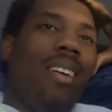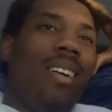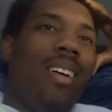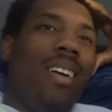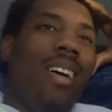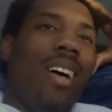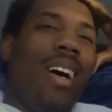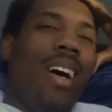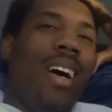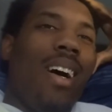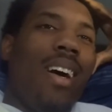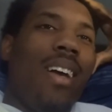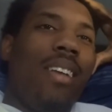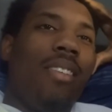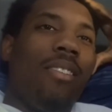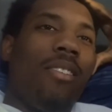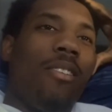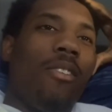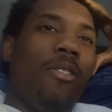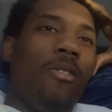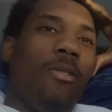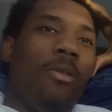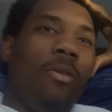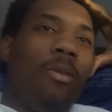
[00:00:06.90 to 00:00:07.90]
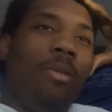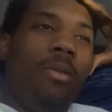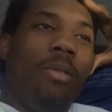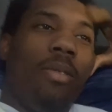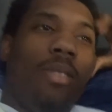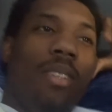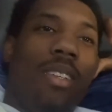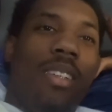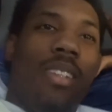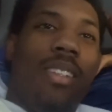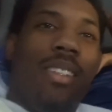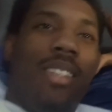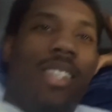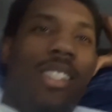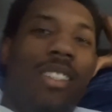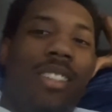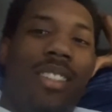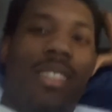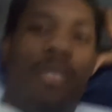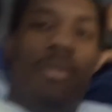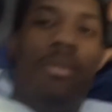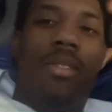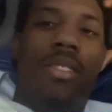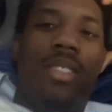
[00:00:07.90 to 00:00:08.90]
alright, so this is
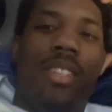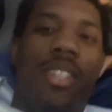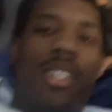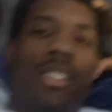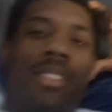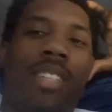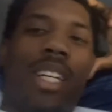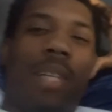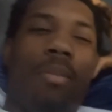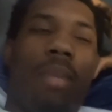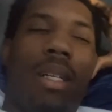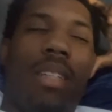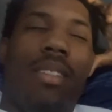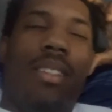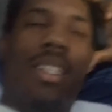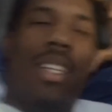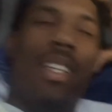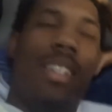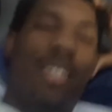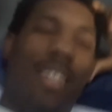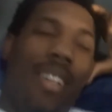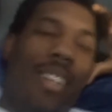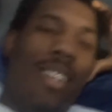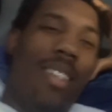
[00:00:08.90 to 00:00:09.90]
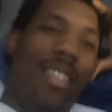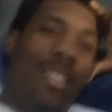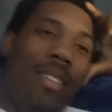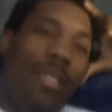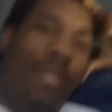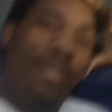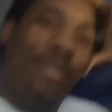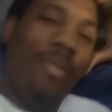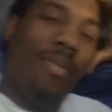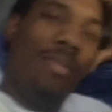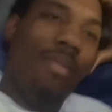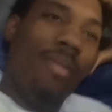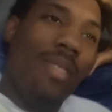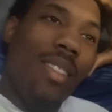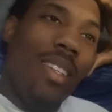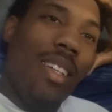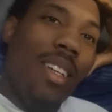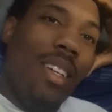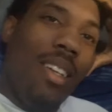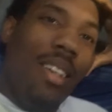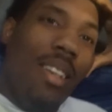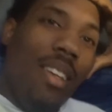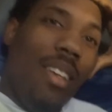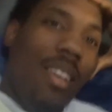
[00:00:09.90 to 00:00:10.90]
some serious talk about today, y'all.
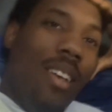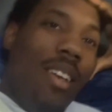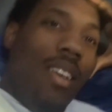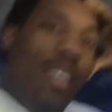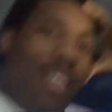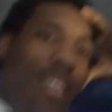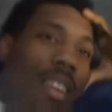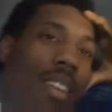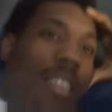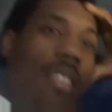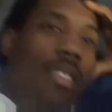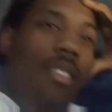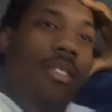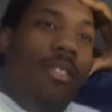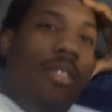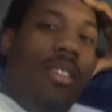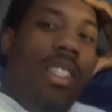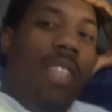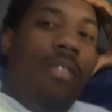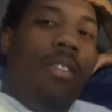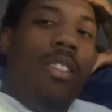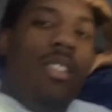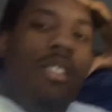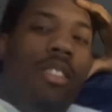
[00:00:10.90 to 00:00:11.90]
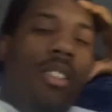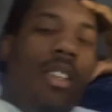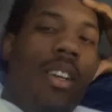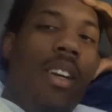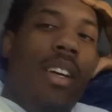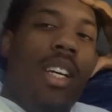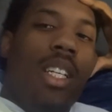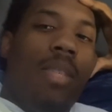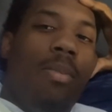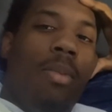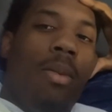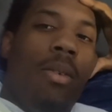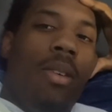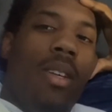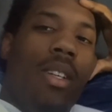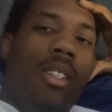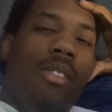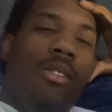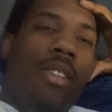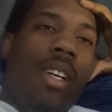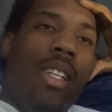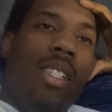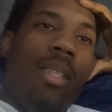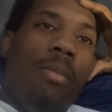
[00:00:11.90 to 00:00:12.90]
So, Steven's Transport
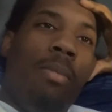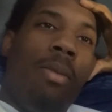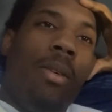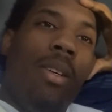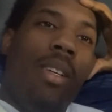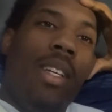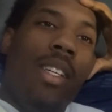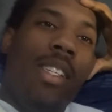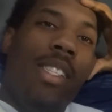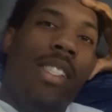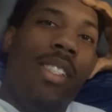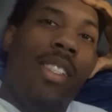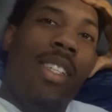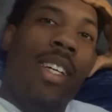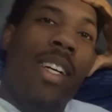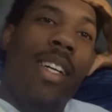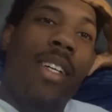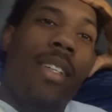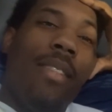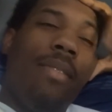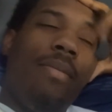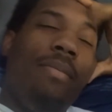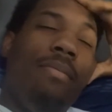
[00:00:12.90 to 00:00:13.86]
tried to pull that stunt